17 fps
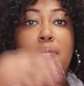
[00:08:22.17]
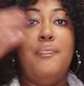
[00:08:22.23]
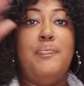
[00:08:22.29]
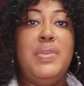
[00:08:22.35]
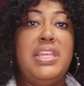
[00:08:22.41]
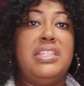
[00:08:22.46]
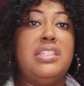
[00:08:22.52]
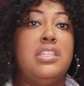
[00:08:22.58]

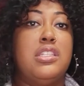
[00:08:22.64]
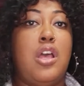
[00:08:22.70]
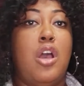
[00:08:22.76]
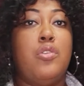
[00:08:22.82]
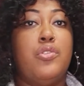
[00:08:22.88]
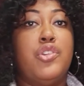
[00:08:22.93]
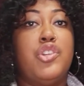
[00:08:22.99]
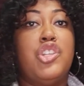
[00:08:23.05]
business
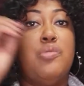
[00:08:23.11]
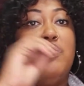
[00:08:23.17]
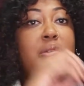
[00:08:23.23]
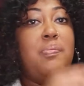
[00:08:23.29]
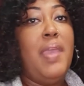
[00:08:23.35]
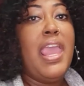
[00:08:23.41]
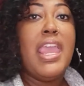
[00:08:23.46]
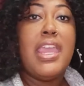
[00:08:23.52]
owners should be
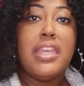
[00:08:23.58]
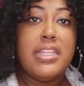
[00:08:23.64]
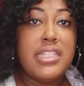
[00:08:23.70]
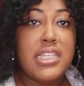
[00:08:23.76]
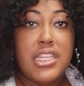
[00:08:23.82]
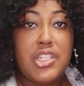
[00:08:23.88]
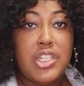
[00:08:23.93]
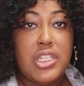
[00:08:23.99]
paying
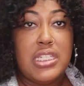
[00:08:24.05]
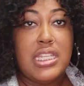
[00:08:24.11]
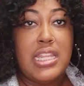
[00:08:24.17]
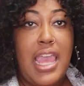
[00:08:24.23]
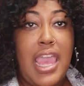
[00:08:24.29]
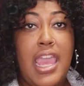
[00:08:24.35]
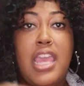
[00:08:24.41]
attention to that.